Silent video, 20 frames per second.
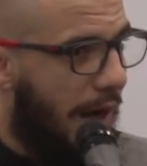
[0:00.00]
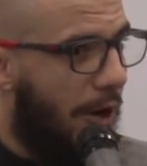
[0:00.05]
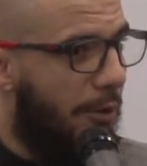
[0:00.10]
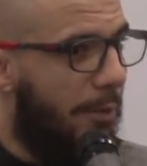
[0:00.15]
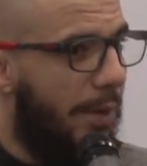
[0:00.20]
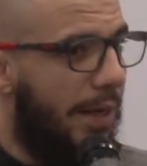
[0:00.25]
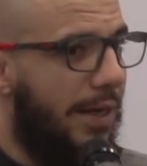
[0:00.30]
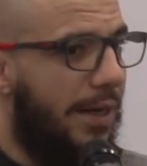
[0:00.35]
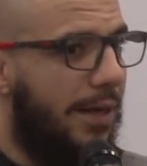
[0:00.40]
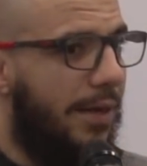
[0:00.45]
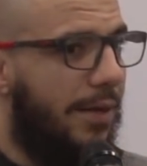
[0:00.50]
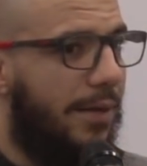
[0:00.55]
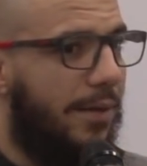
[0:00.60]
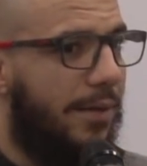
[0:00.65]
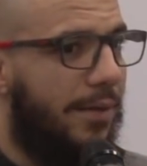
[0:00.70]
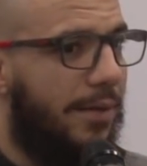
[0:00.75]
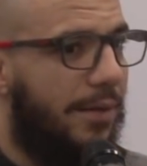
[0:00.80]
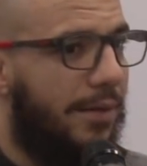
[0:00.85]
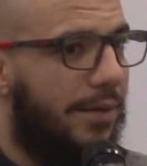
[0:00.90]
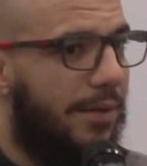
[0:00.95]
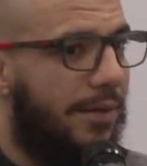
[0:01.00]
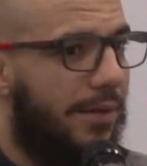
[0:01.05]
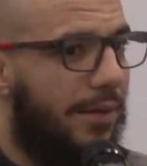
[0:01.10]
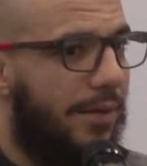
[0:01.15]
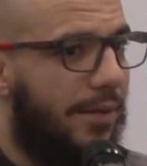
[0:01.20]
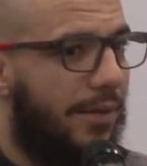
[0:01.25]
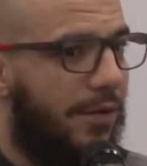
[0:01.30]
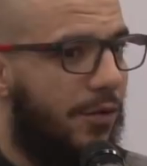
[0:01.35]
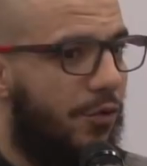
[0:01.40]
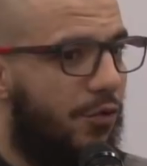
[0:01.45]
How many?
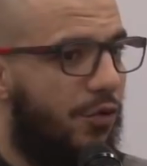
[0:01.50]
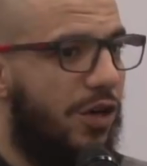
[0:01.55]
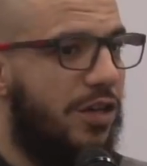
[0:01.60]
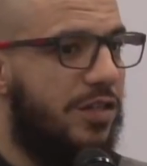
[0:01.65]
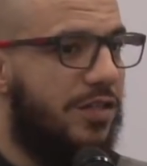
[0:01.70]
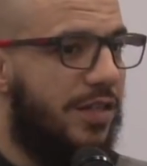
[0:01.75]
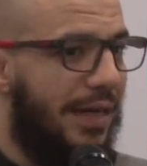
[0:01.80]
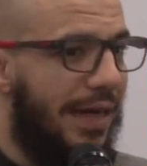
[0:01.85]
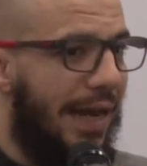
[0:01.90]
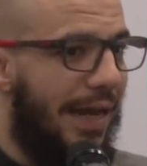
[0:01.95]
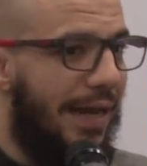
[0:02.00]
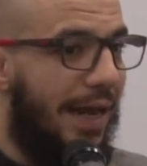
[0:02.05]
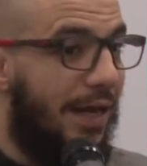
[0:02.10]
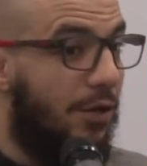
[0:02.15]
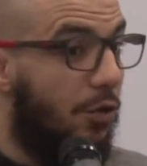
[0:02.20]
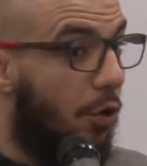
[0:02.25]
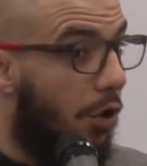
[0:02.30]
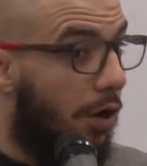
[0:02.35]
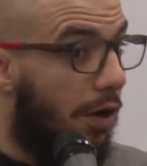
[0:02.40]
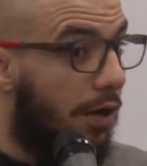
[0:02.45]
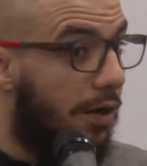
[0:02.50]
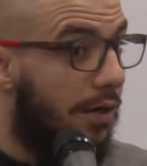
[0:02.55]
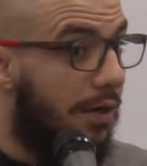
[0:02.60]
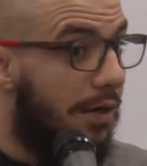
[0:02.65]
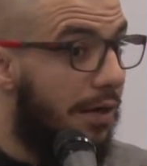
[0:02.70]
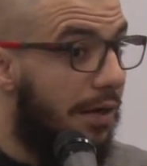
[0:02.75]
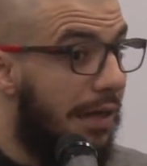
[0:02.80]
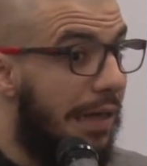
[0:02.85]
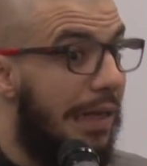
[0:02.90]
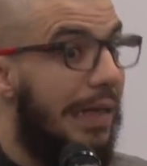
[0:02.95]
First 10 ayat
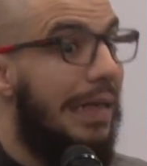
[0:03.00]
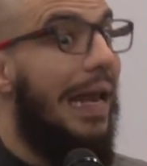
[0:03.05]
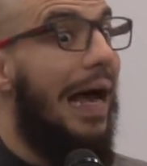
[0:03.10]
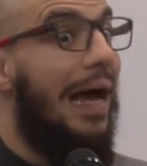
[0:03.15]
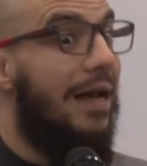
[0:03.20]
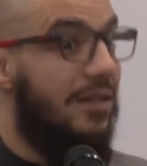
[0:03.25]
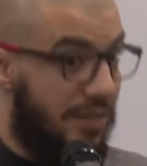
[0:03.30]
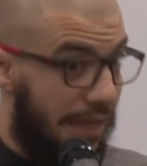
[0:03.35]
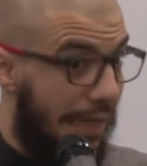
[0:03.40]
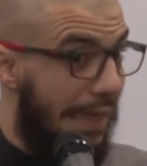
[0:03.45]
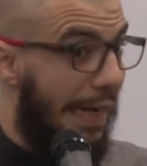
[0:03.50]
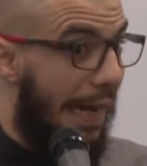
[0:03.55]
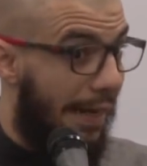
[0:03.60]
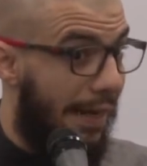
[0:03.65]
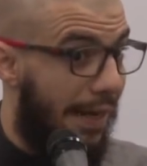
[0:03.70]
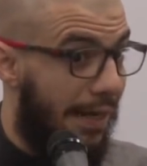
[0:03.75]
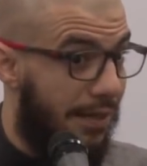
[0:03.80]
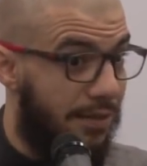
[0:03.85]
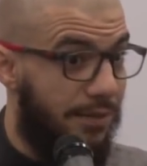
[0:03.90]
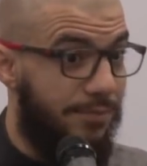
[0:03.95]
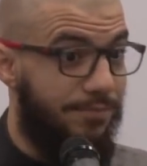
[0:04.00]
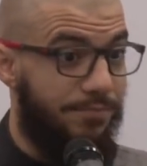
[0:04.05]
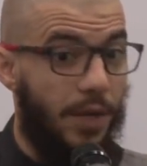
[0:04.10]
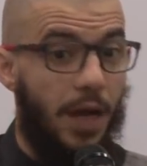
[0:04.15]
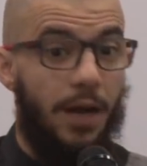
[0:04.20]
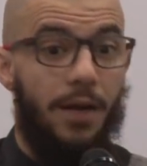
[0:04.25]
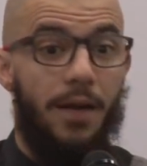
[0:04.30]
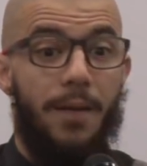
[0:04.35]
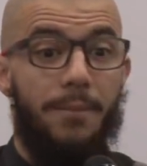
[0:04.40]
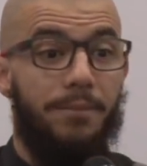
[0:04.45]
or last 10 ayat?
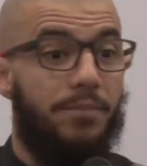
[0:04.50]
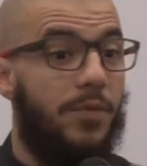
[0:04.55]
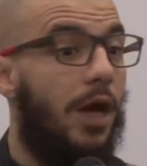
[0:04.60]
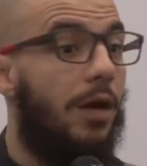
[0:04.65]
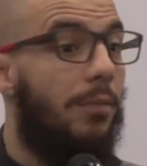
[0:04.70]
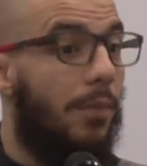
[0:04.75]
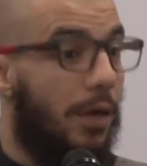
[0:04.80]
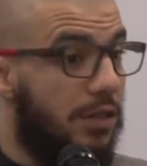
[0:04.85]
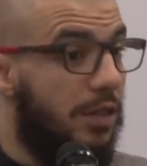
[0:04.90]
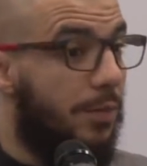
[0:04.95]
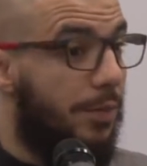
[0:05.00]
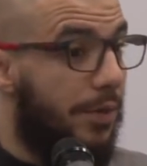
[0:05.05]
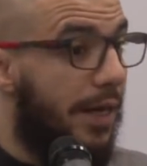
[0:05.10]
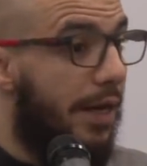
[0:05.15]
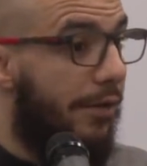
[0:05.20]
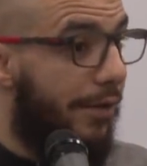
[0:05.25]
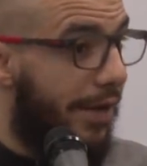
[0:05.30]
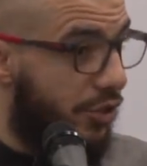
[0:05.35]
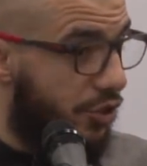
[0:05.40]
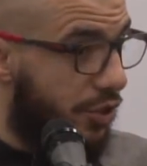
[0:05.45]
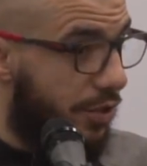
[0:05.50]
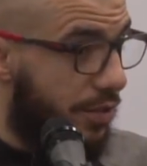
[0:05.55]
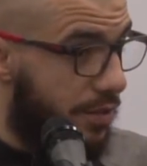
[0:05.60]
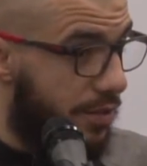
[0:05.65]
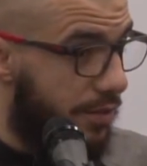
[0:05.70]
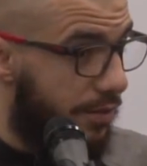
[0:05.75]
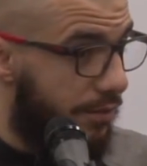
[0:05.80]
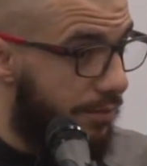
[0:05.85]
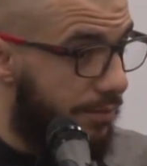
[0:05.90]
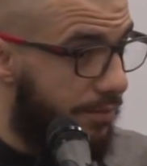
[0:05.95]
No, there are multiple
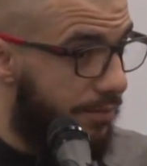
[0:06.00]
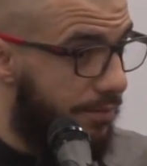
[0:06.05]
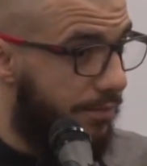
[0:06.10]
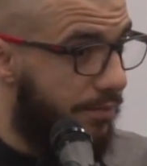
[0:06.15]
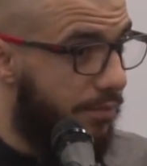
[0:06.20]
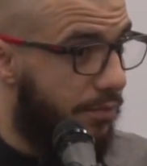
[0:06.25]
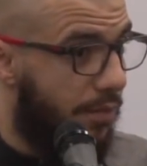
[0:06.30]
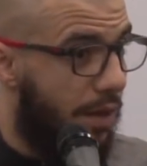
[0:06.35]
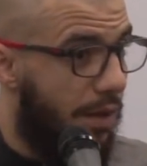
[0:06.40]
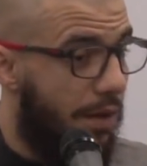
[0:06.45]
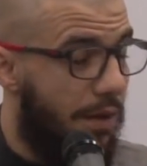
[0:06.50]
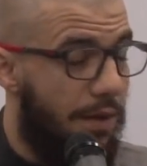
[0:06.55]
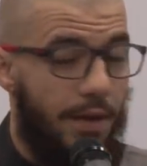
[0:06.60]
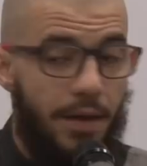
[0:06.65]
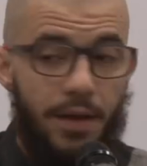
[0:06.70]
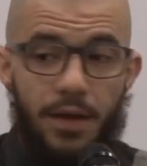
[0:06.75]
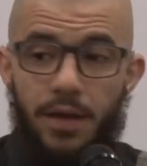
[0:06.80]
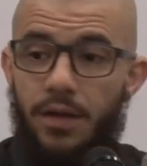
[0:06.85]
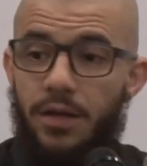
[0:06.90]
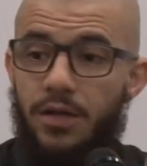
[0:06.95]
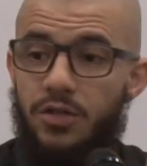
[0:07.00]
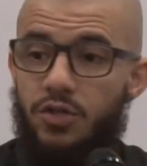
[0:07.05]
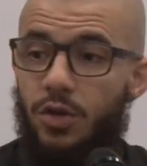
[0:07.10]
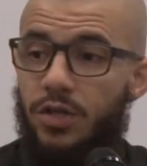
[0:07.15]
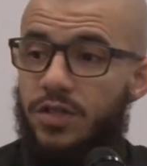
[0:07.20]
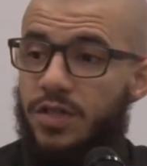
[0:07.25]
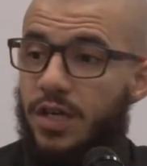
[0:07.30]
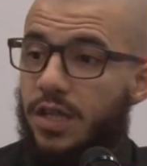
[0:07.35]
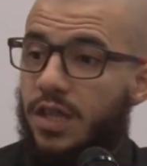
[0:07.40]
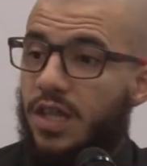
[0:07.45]
narrations.
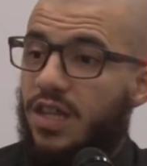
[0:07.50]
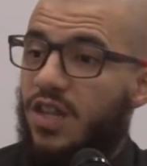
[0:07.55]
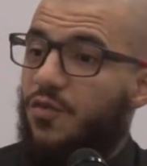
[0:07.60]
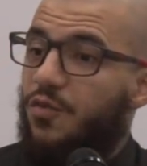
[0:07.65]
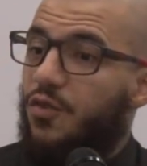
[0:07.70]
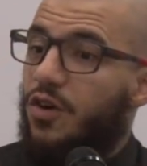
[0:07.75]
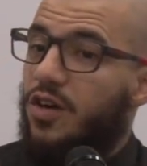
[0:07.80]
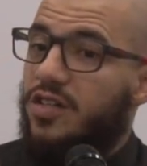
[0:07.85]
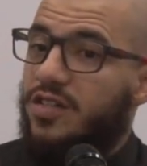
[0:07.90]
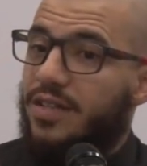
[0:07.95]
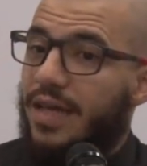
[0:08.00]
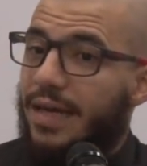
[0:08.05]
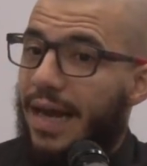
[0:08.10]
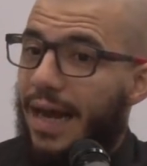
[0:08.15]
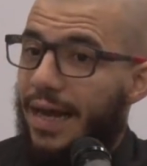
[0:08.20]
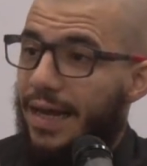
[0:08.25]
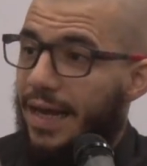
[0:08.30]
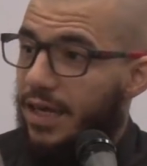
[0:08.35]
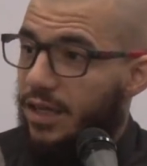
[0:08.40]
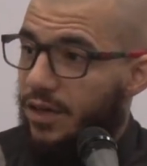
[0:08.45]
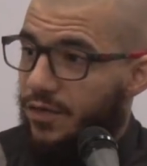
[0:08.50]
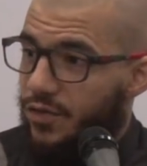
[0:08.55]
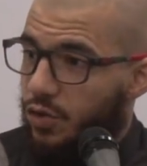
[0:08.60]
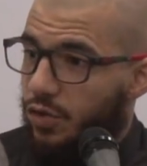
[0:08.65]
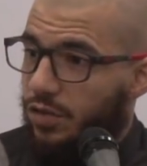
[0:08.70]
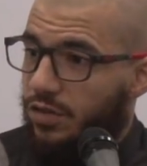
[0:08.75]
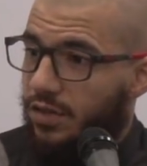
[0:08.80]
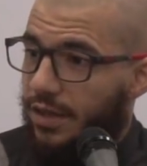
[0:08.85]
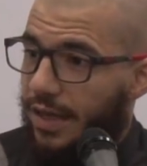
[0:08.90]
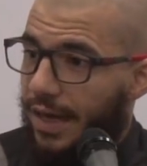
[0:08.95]
So it's either the first 10 ayat of
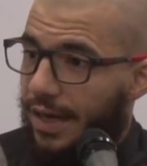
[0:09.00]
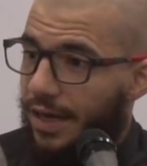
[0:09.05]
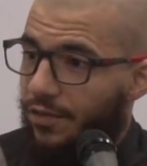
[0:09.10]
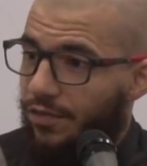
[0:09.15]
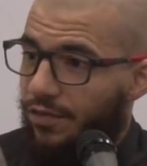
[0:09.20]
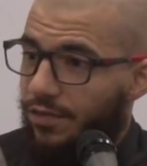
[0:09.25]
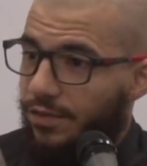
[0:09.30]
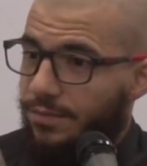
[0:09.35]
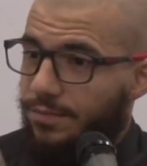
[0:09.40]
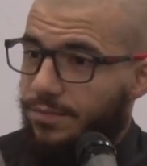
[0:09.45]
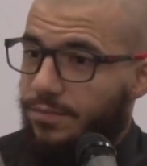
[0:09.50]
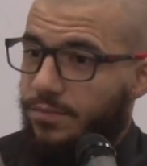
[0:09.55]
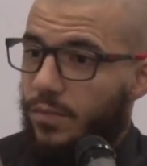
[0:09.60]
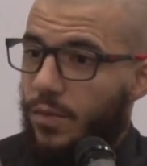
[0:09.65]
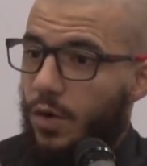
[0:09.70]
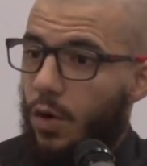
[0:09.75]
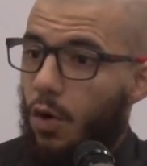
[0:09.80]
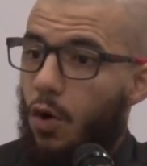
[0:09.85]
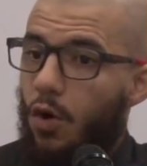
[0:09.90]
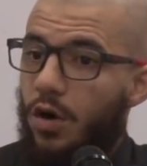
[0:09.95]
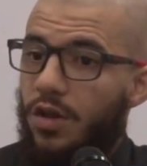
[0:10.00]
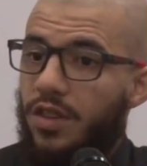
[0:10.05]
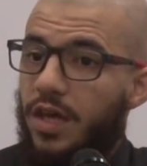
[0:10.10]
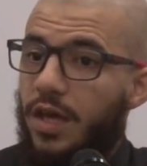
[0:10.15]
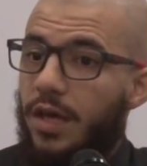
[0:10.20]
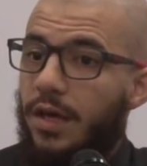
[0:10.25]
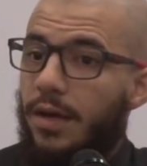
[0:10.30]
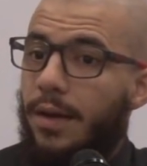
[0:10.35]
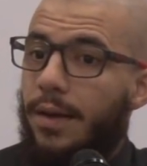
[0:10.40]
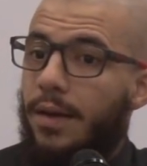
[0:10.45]
Surah Al-Kahf or
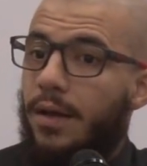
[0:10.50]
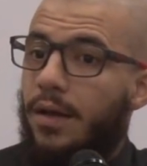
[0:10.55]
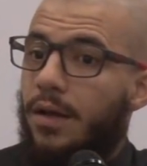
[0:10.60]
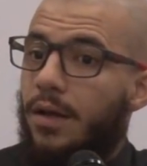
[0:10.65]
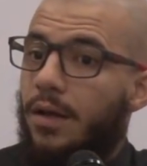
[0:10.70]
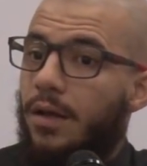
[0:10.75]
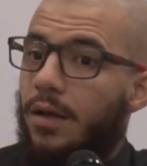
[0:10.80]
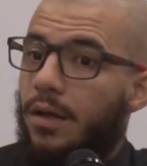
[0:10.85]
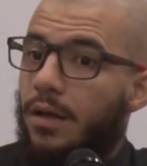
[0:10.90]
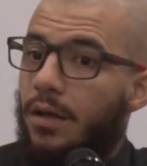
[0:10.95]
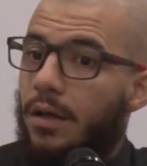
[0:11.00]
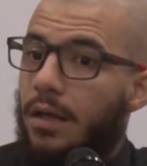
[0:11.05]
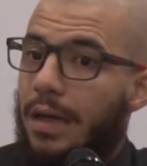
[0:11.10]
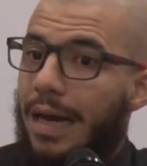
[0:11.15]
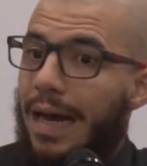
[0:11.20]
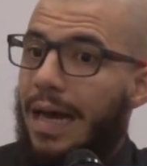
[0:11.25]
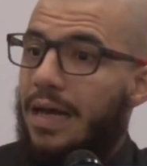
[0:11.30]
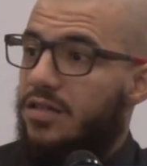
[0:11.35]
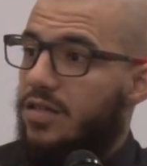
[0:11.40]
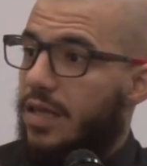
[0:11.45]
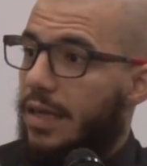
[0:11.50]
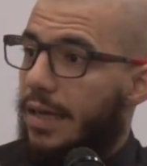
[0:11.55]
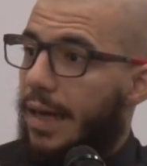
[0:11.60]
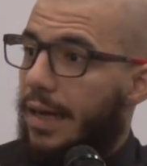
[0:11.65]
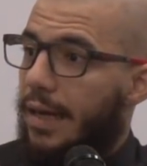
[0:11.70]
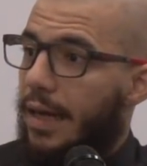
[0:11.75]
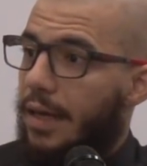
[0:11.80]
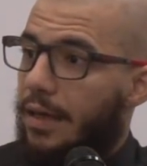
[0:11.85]
the last 10